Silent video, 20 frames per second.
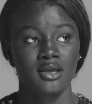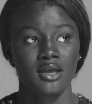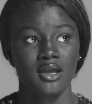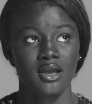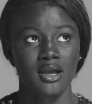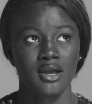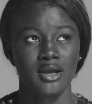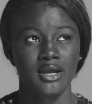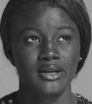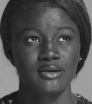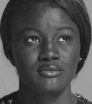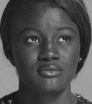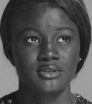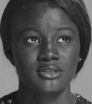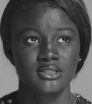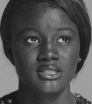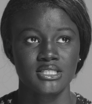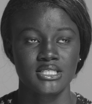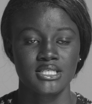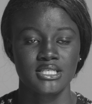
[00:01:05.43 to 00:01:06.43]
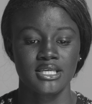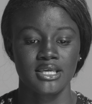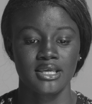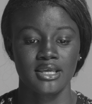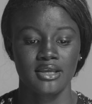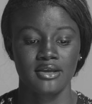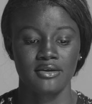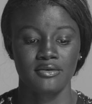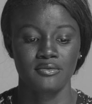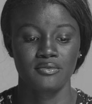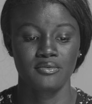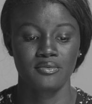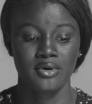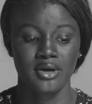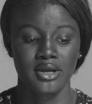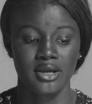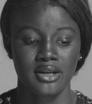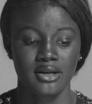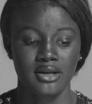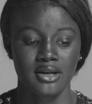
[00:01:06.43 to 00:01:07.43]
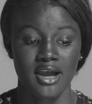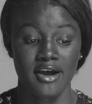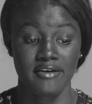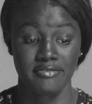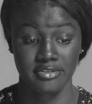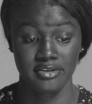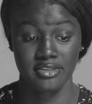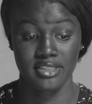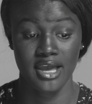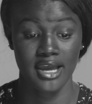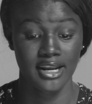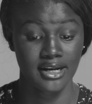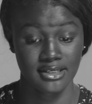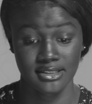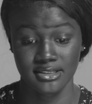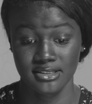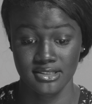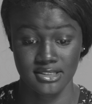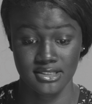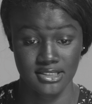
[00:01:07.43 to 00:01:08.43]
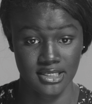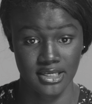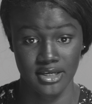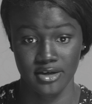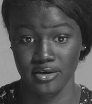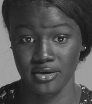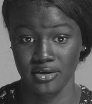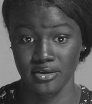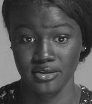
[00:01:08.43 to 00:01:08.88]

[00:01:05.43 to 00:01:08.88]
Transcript: And when she, when after that, I didn't see her